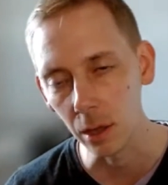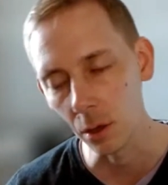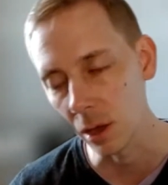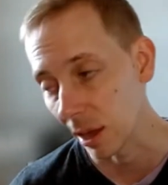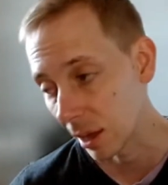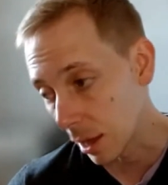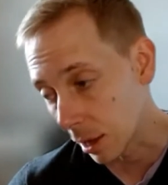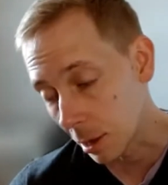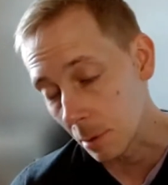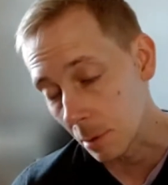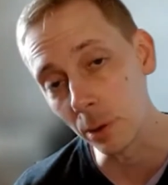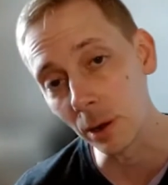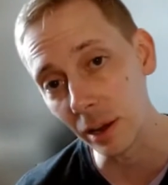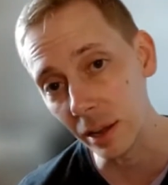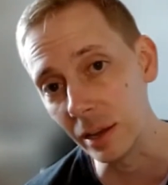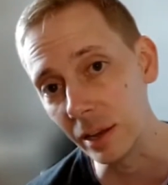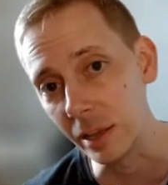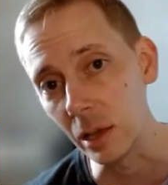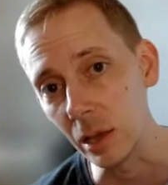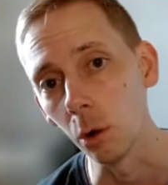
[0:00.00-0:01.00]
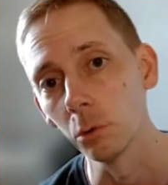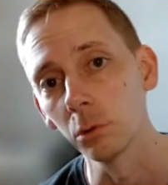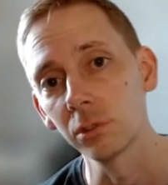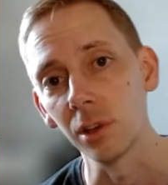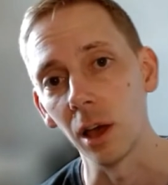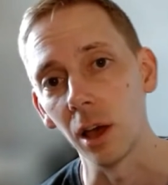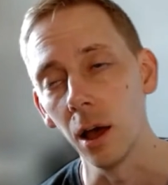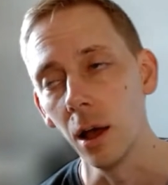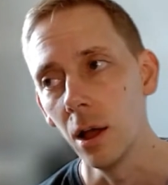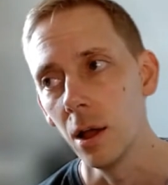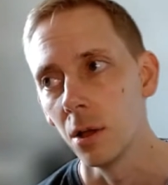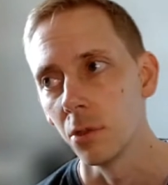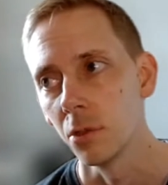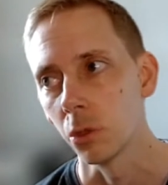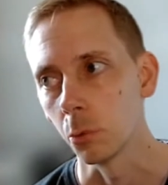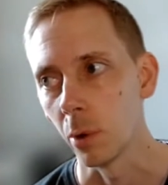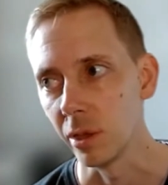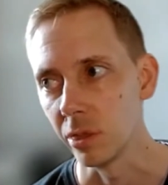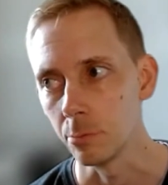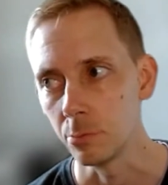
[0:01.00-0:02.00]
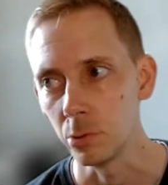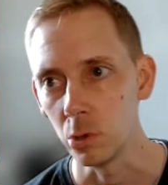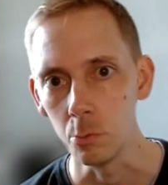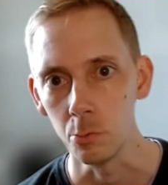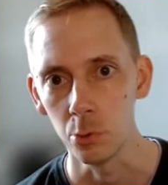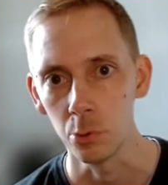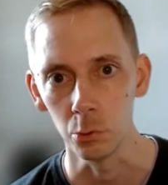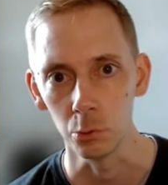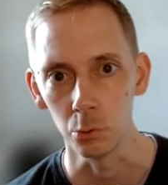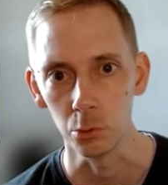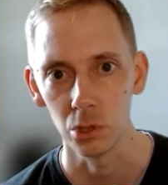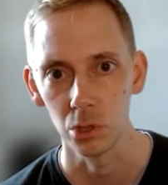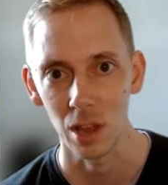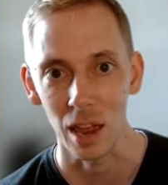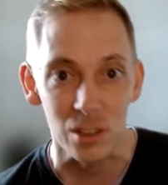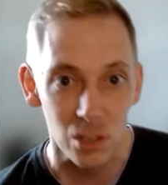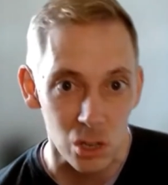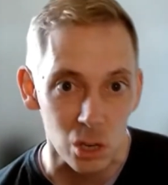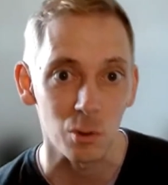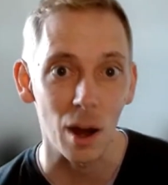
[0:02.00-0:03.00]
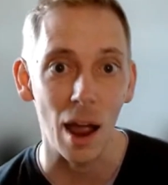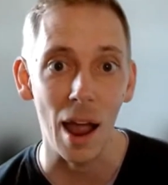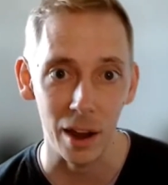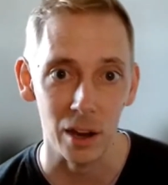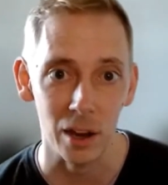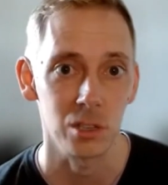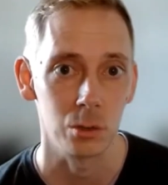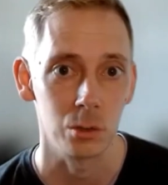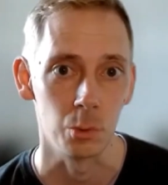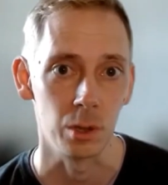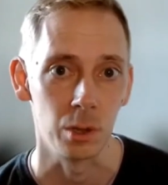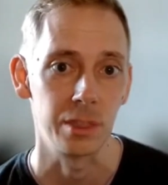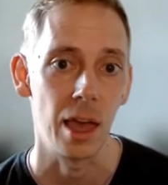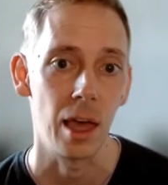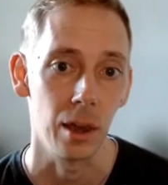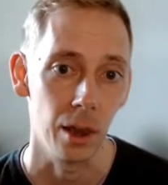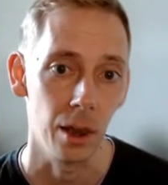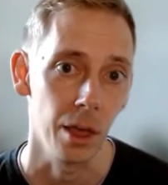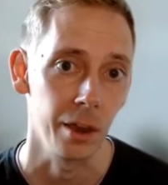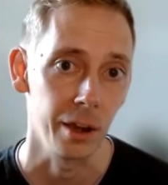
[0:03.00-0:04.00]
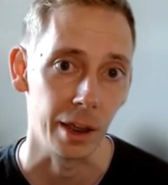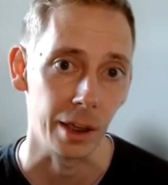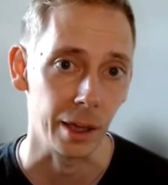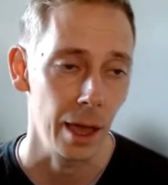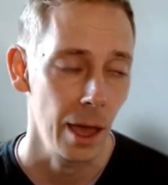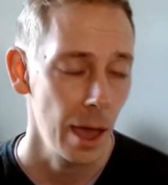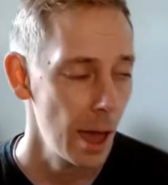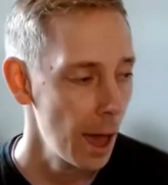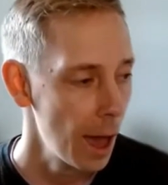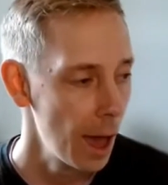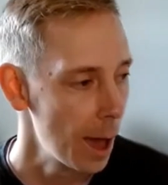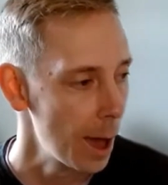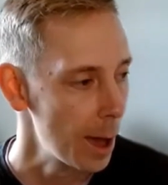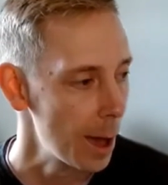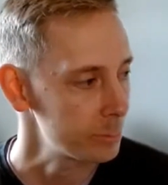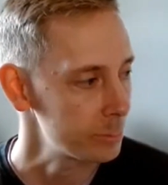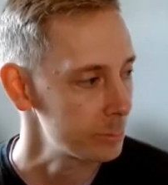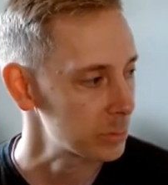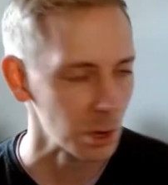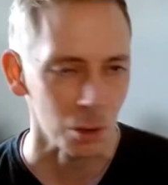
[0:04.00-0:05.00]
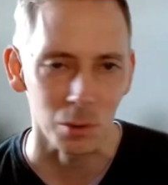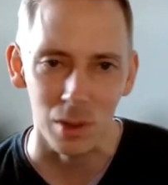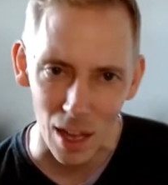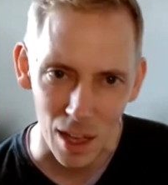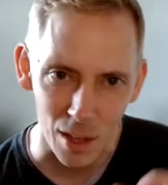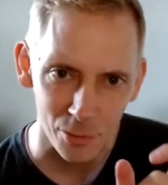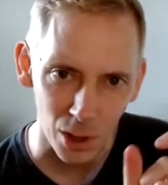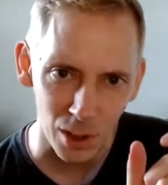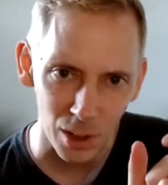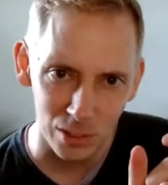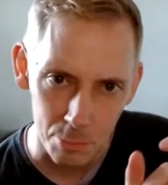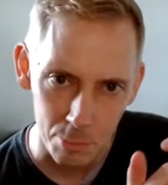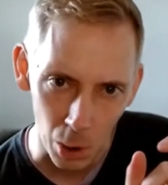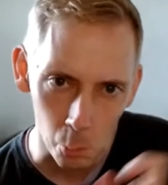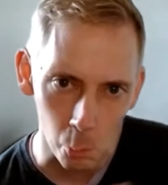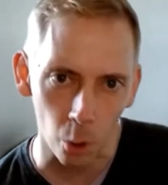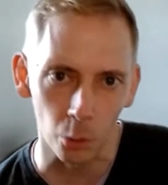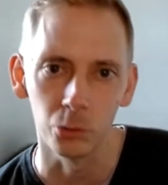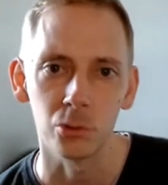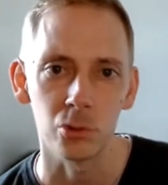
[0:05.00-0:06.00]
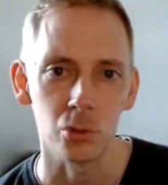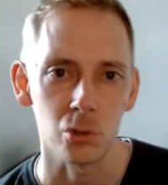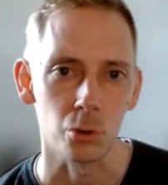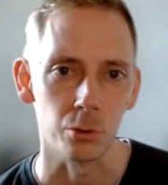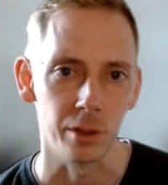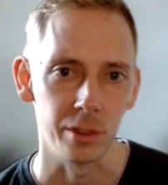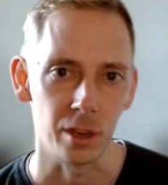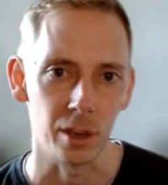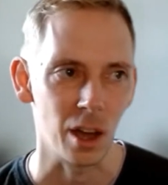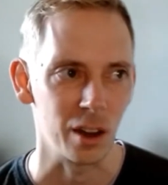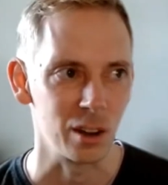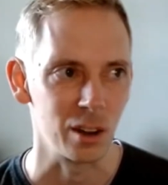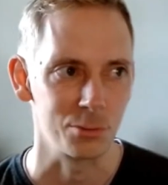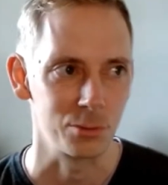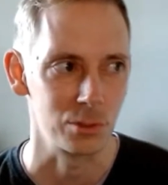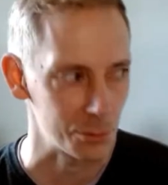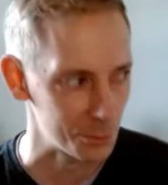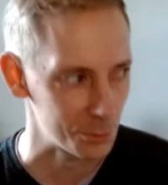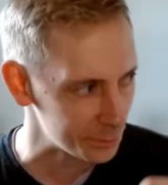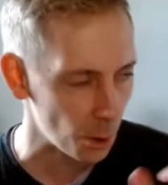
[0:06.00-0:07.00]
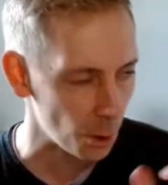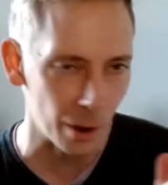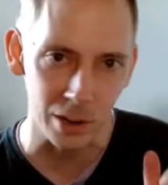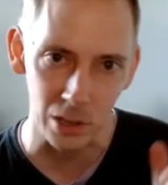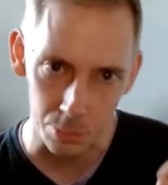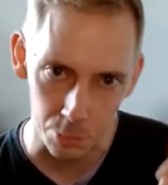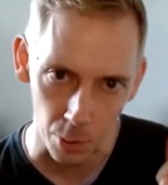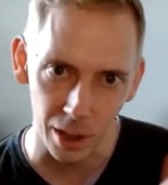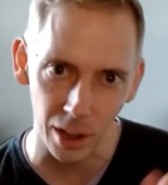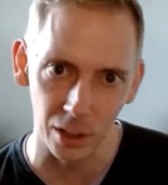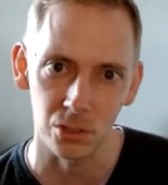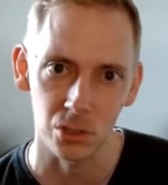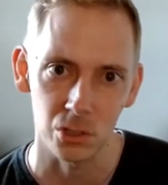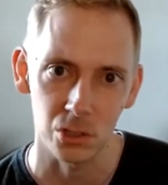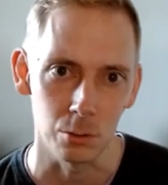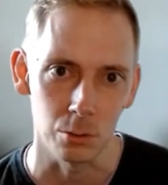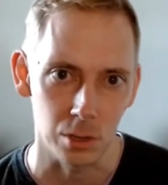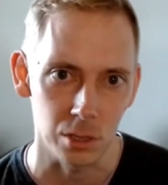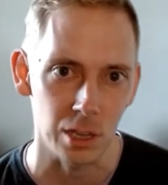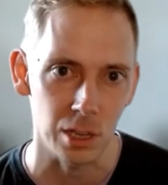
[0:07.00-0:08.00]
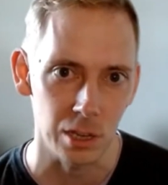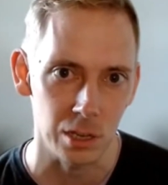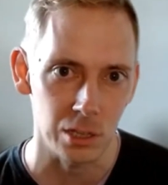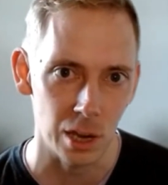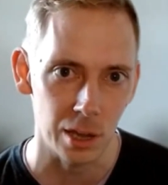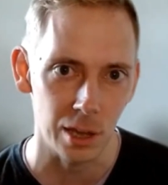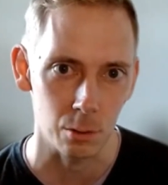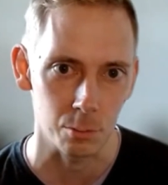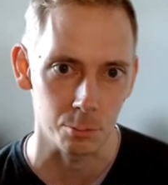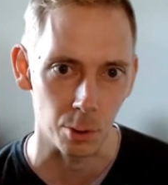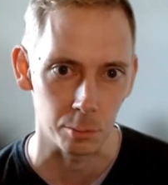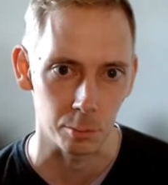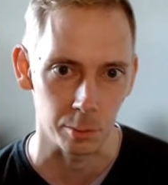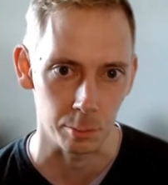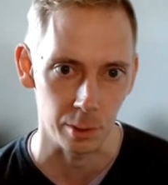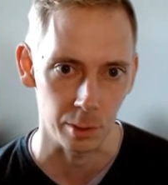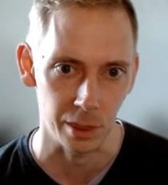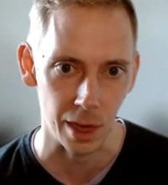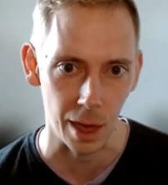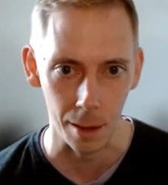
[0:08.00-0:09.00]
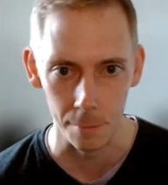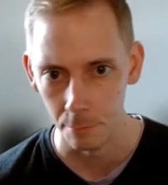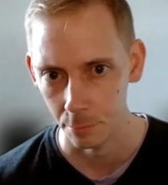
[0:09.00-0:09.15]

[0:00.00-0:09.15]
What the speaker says: completely alter the way that pupils interact with their learning. So yeah, if I had to pick one story that kind of defined my attitude to teaching, it would probably be that.